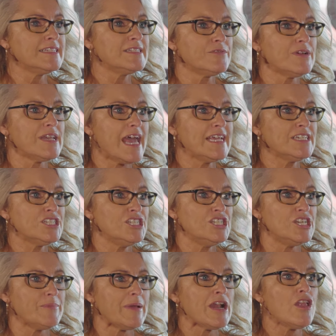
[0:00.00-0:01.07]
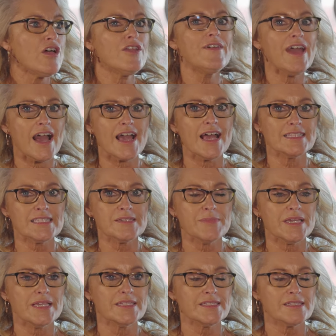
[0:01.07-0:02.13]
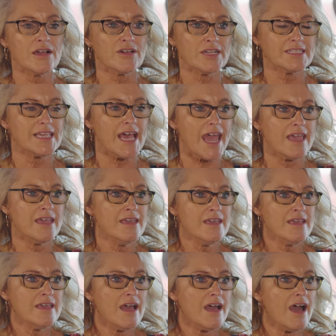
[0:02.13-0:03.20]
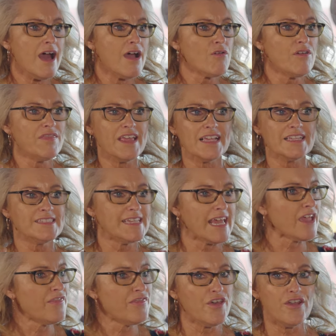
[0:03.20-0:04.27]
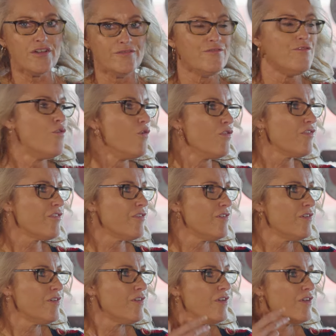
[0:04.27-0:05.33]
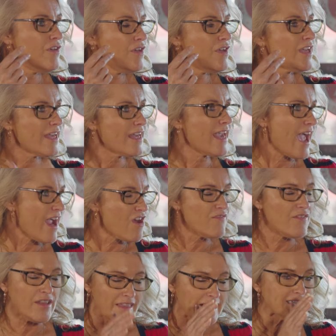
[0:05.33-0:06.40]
And it's a relationship. And a lot of our customers, I've got to say, are on their second, third and fourth caravan.